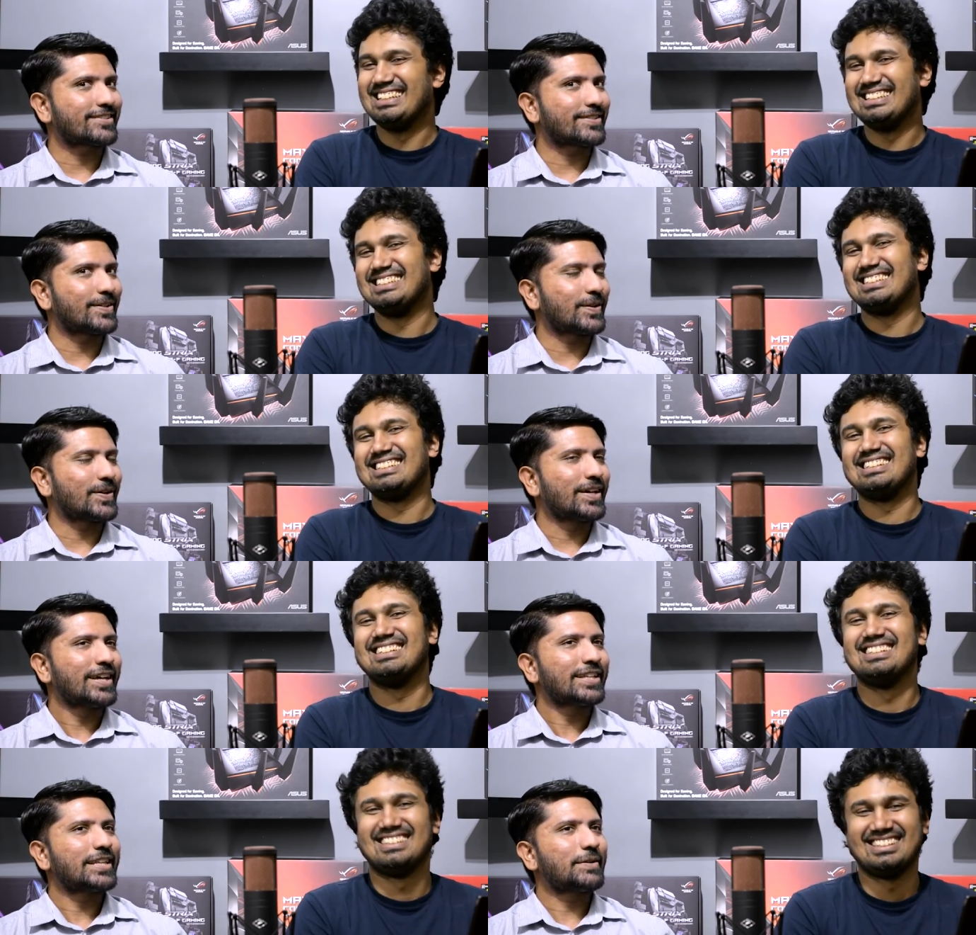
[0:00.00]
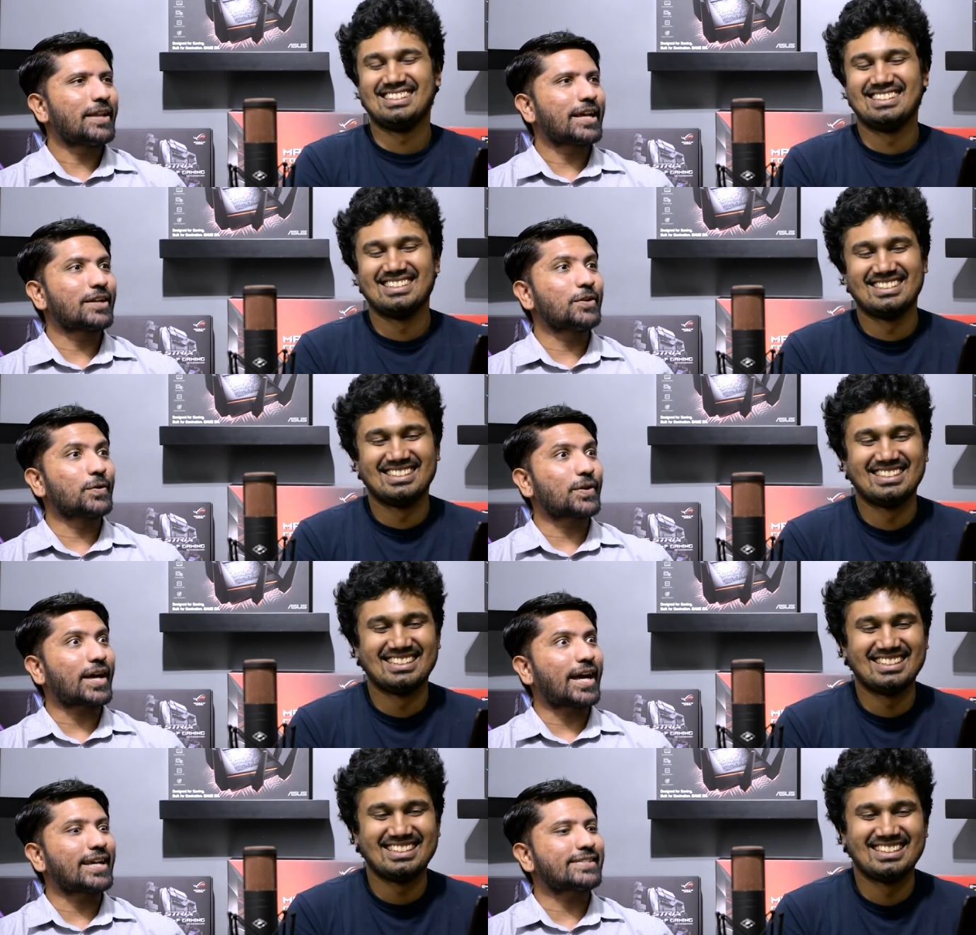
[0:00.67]
Speaker 1: So they were like,
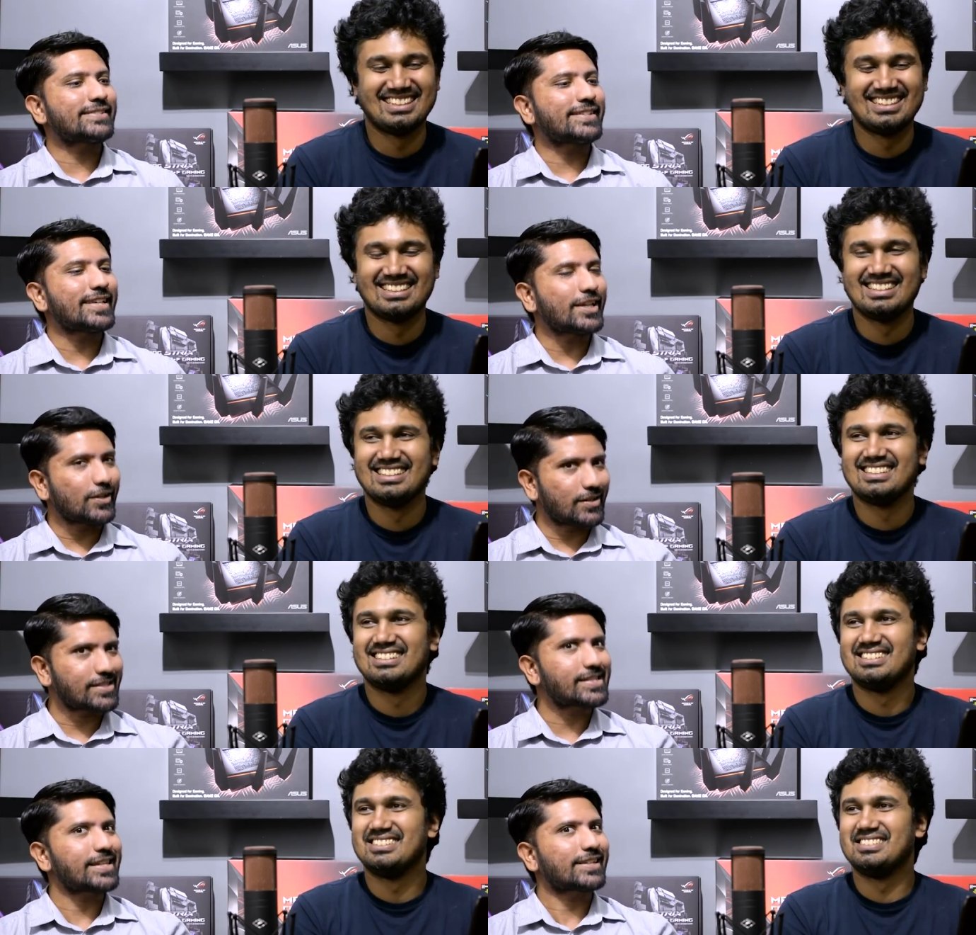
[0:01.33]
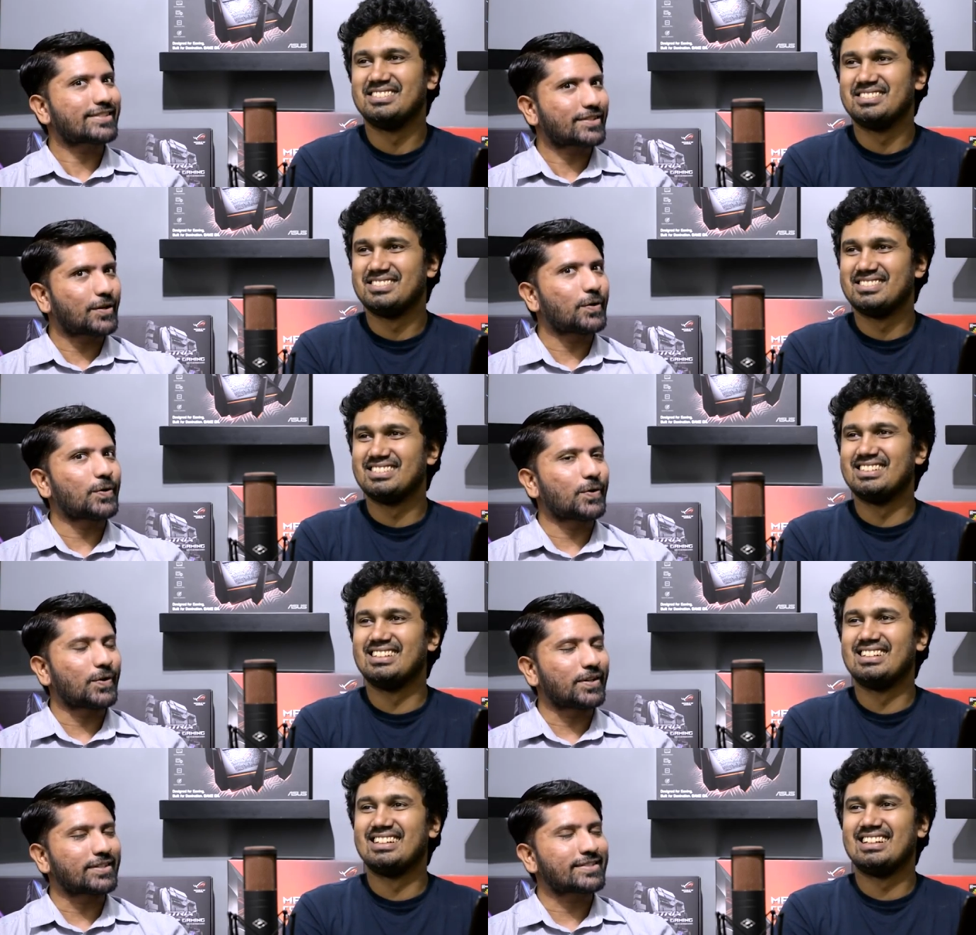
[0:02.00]
look, I see your six
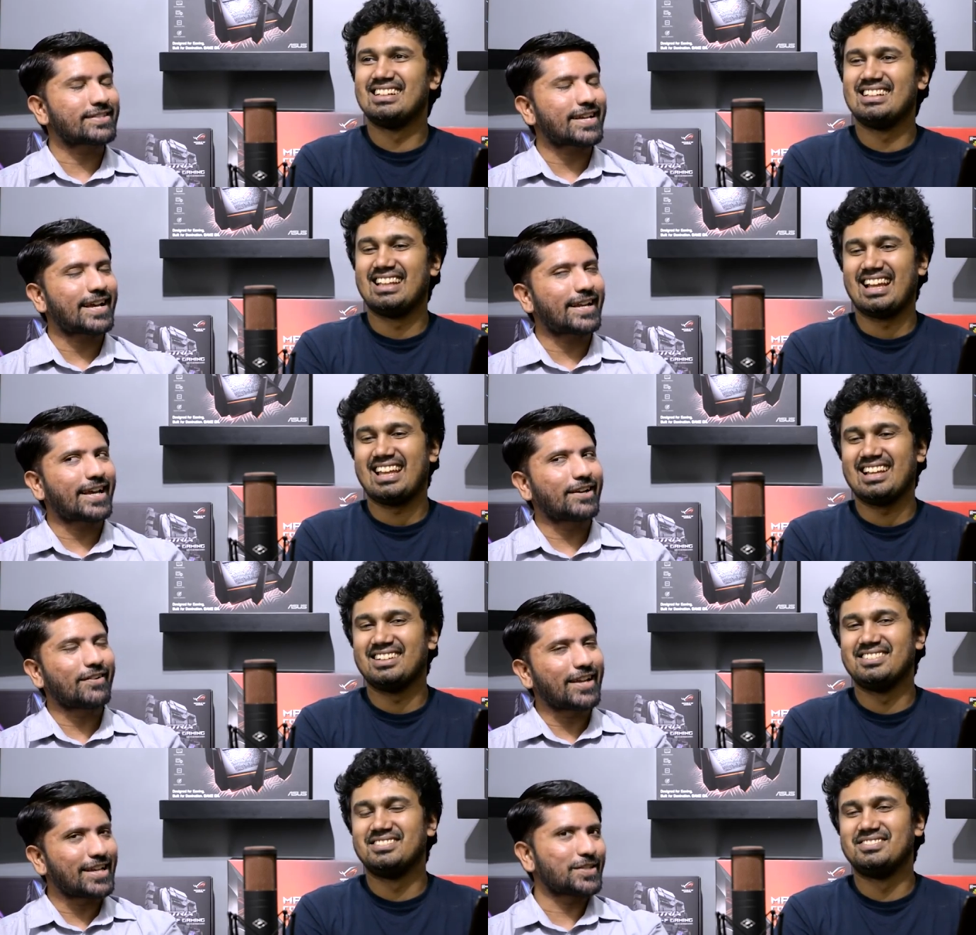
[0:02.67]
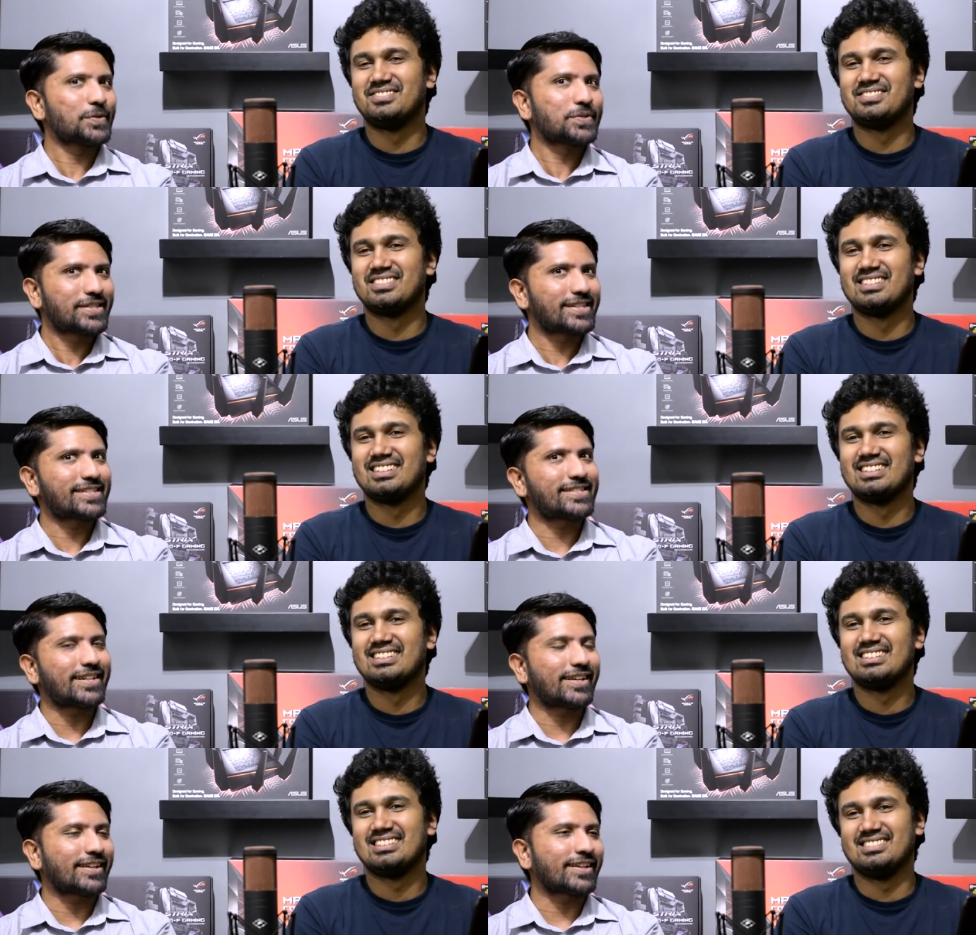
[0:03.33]
cores and I raise you
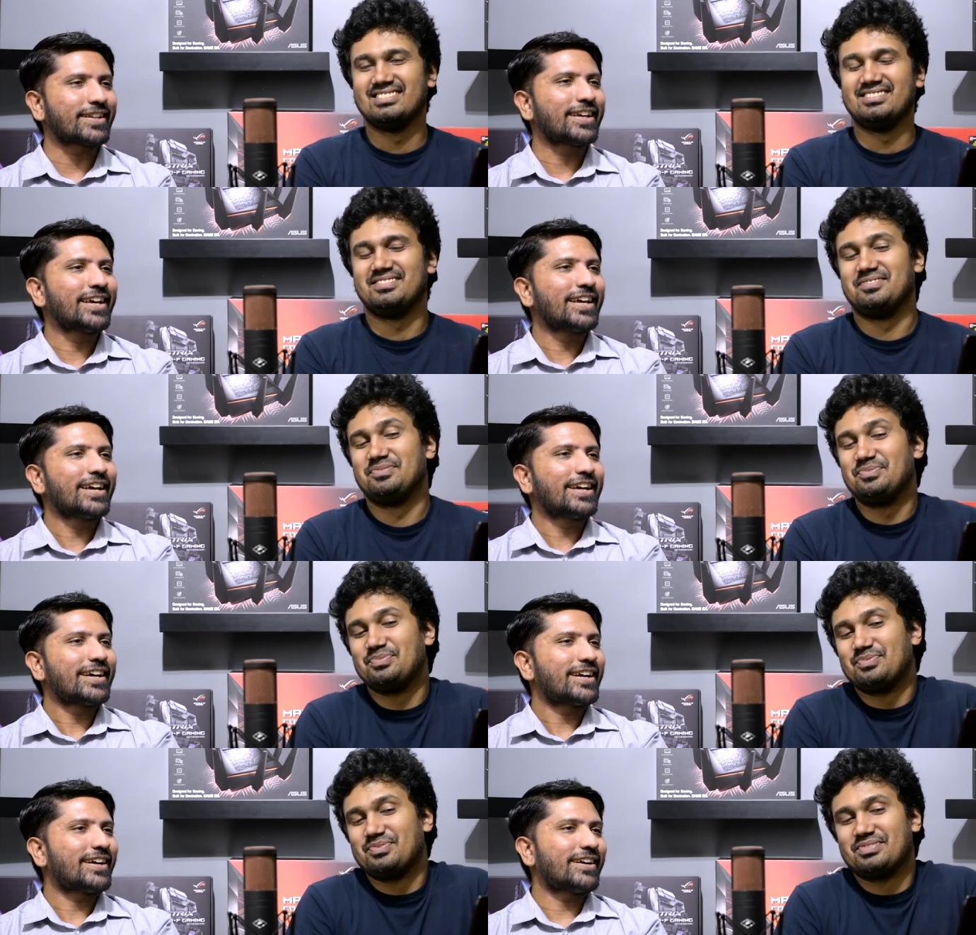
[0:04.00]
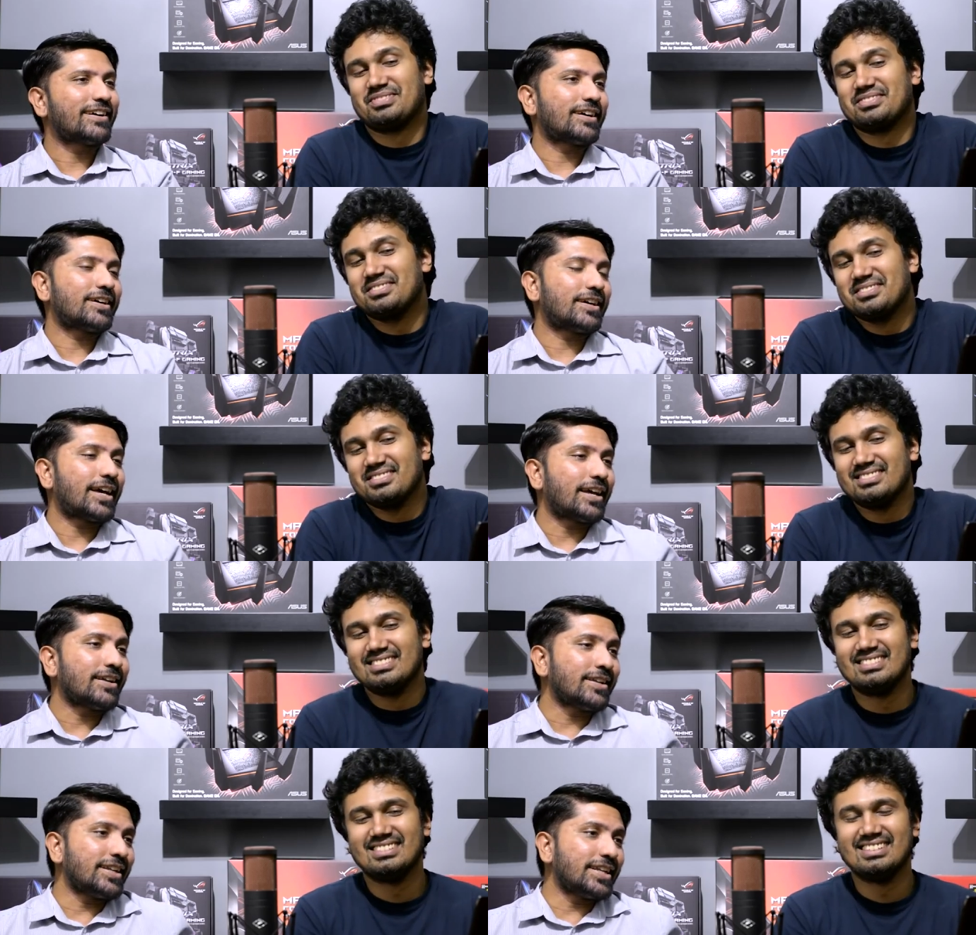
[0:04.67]
16 uh,
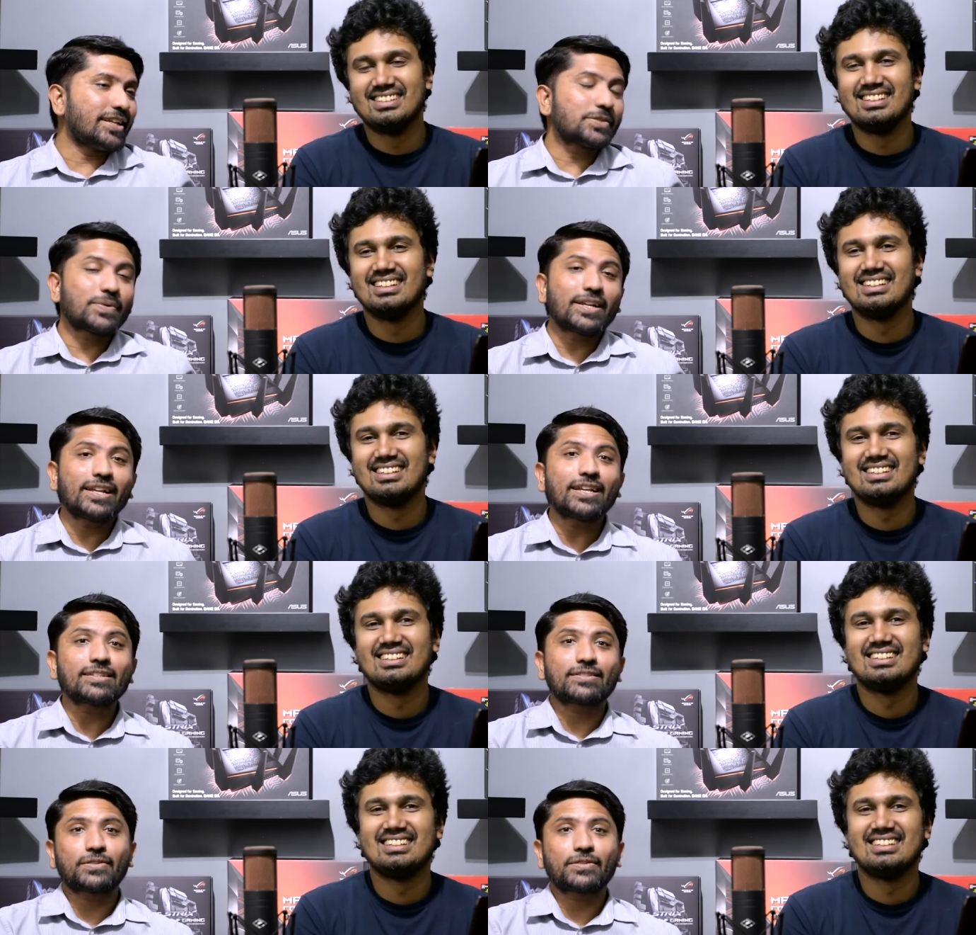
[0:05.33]
and it is what it is.